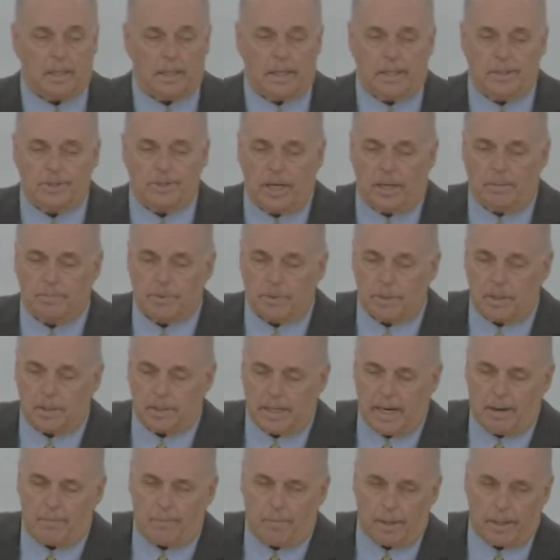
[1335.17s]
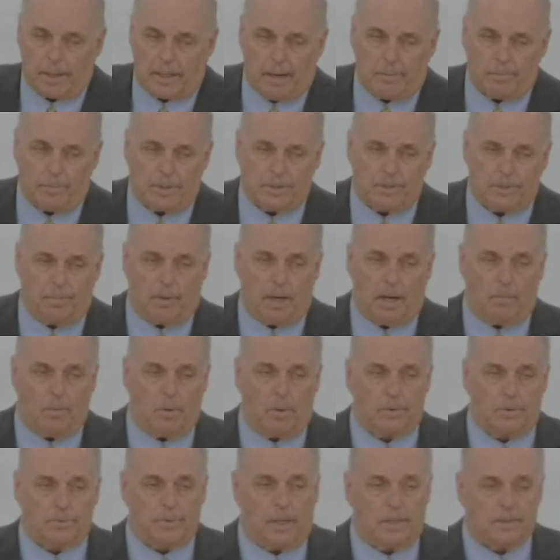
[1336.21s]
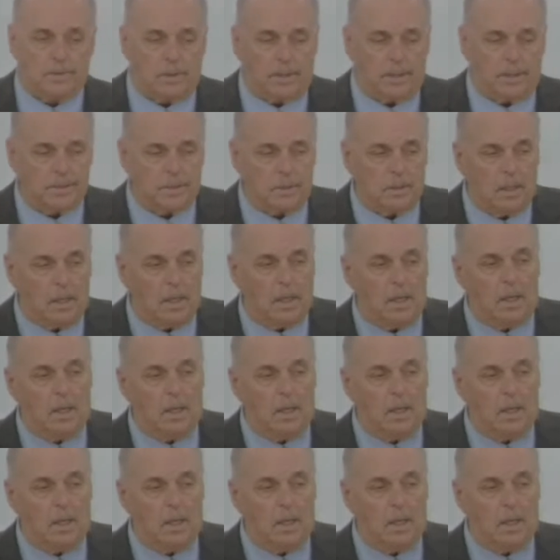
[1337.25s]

King James uh, Cambridge Bible translation,